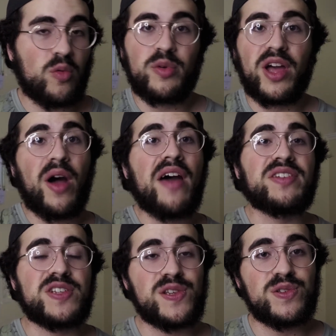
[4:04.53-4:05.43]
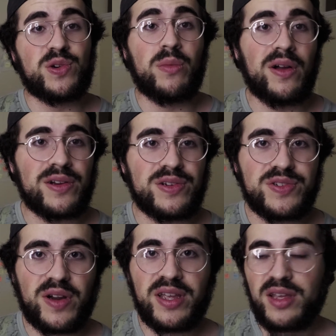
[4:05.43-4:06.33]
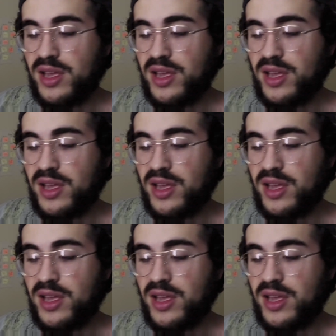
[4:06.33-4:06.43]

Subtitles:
without having to use your monitors, right?